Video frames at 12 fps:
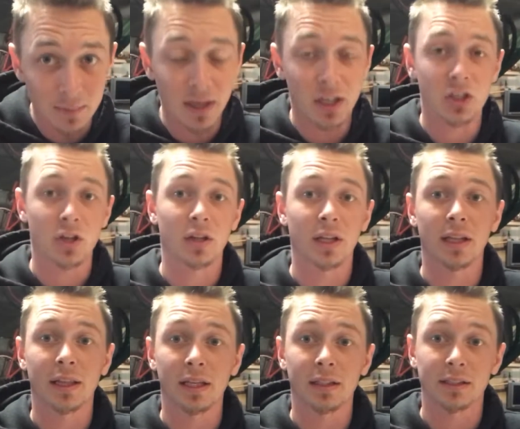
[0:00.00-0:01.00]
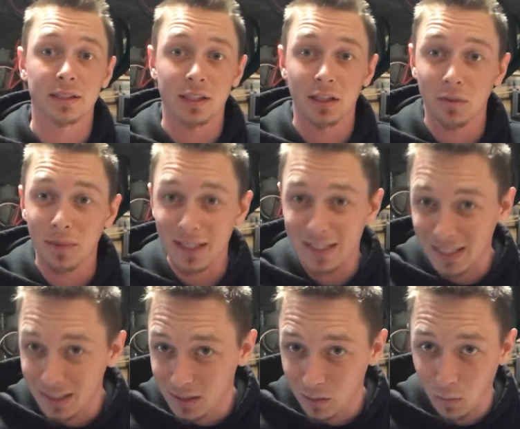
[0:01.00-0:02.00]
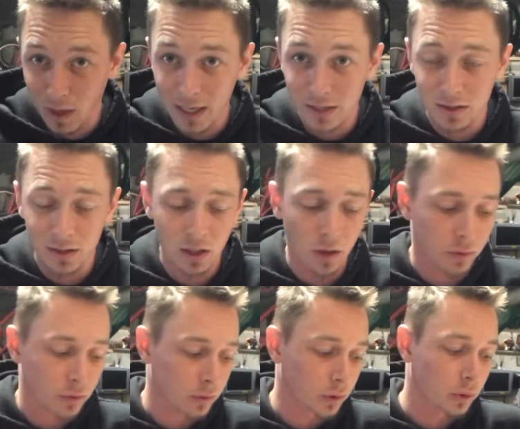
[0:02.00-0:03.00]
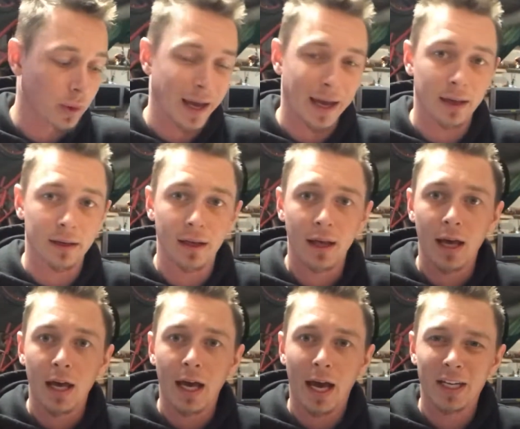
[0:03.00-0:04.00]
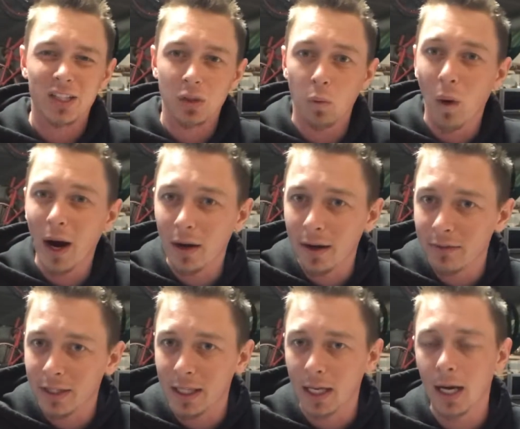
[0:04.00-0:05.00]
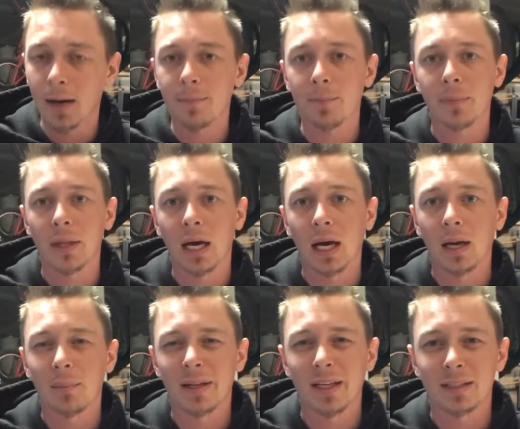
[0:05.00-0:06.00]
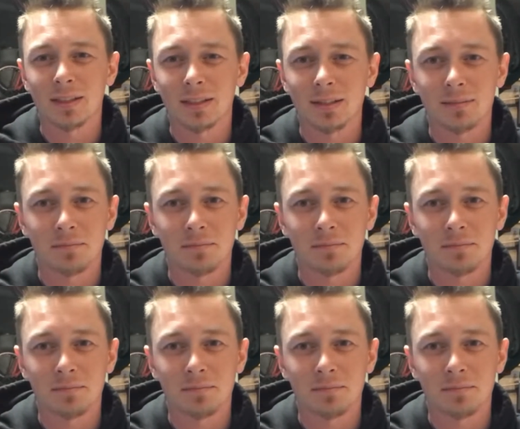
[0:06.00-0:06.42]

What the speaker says: Make sure that this is going to be a decent way to go through and actually wire everything up, because